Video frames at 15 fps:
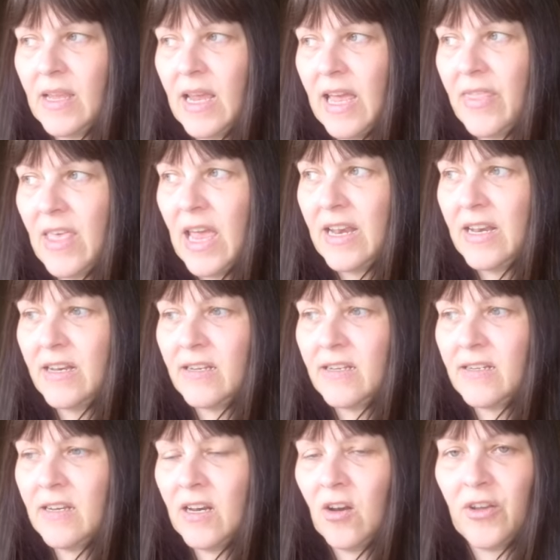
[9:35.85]
And then
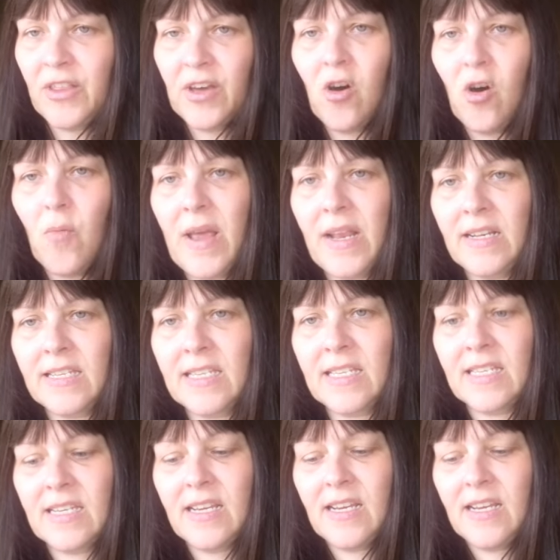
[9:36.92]
a lot of the
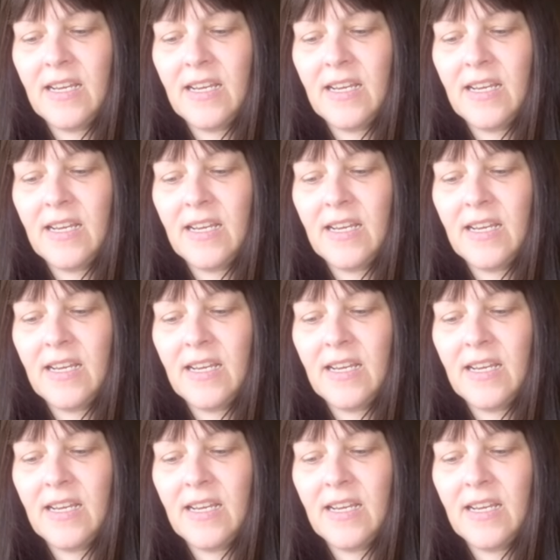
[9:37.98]
comments